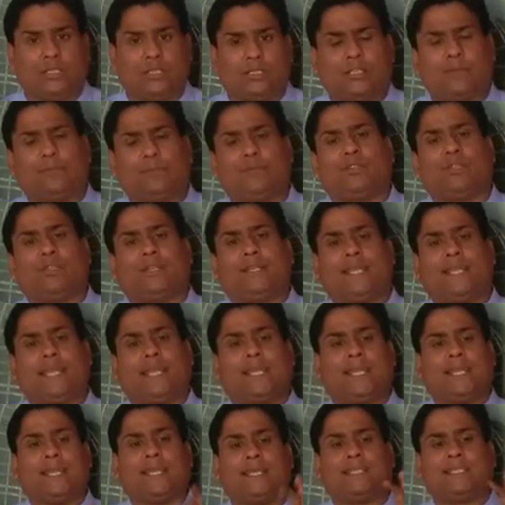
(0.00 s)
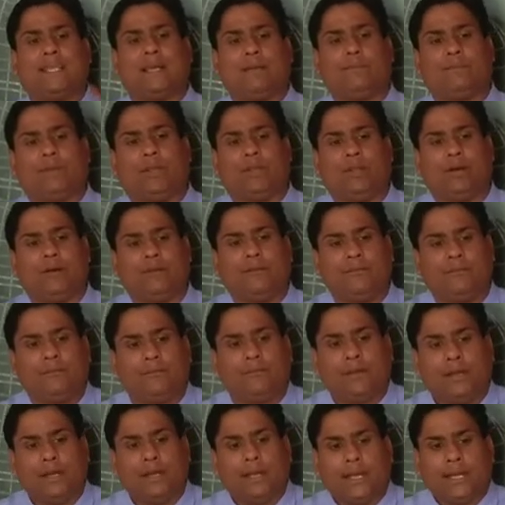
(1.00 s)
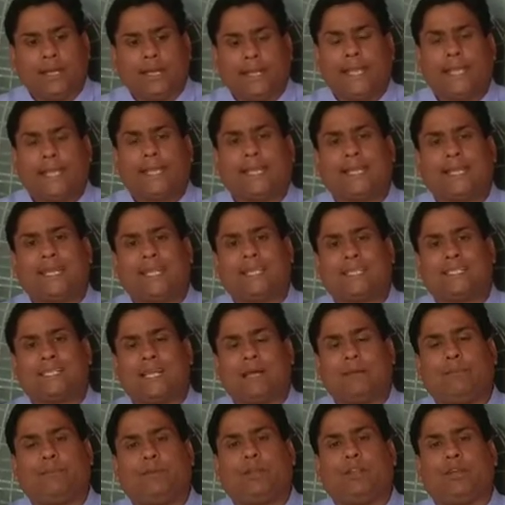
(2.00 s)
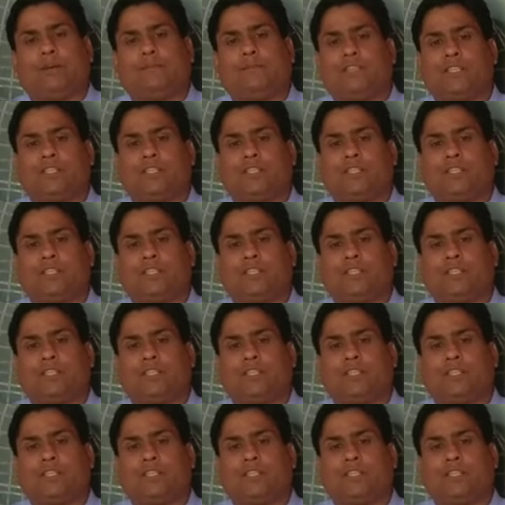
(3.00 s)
suppose take an example of